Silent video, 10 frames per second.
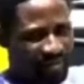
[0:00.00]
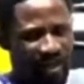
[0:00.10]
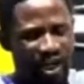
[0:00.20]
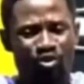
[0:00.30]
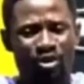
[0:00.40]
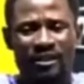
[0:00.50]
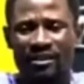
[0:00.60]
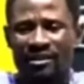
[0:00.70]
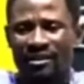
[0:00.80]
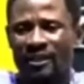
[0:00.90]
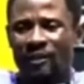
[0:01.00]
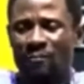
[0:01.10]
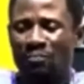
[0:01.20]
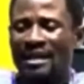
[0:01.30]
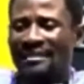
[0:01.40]
was
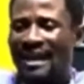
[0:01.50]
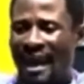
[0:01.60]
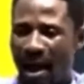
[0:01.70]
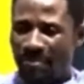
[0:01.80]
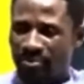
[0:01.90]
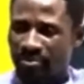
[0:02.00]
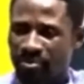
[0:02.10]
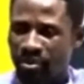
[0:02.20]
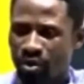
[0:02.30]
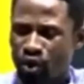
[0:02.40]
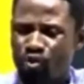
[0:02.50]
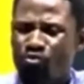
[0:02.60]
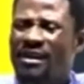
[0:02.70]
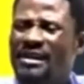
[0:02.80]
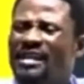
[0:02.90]
splitted up
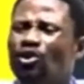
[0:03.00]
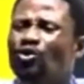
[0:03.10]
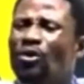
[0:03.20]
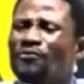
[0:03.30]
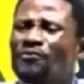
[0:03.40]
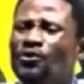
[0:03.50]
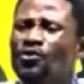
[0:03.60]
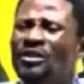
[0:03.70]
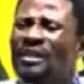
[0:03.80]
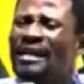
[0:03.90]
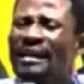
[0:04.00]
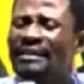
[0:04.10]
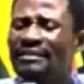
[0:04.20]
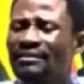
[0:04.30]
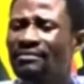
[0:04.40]
within some few seconds.
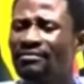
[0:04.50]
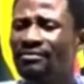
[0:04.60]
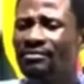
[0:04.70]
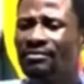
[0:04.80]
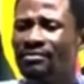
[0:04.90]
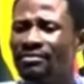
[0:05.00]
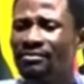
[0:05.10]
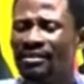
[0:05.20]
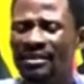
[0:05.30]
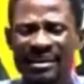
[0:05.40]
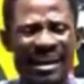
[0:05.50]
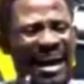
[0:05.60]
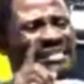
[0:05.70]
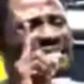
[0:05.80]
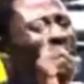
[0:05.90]
And
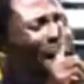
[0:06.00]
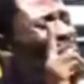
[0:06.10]
somebody